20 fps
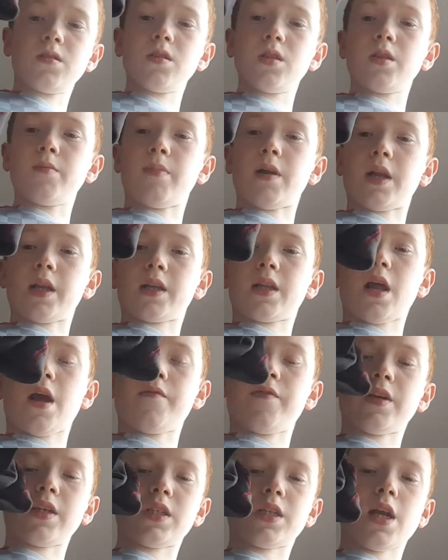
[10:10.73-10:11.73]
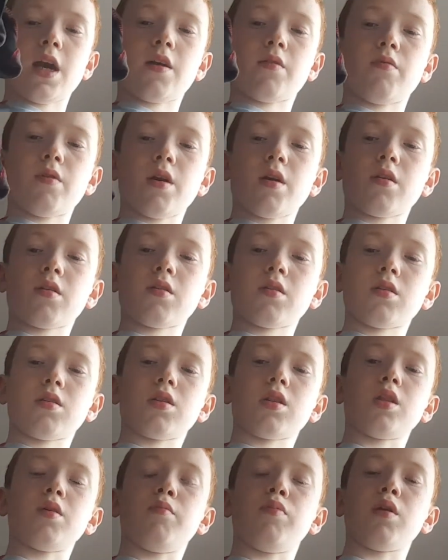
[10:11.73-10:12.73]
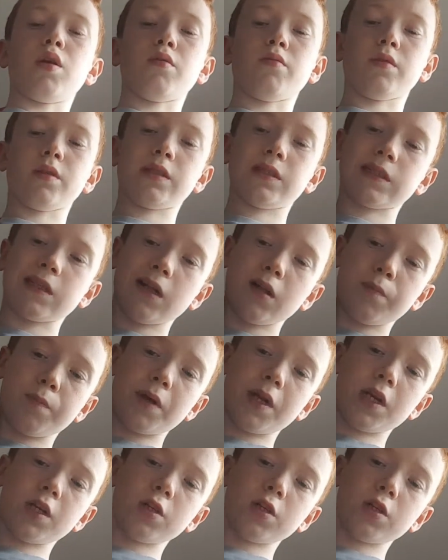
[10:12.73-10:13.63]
the balaclava has neckwear. The bullet will still not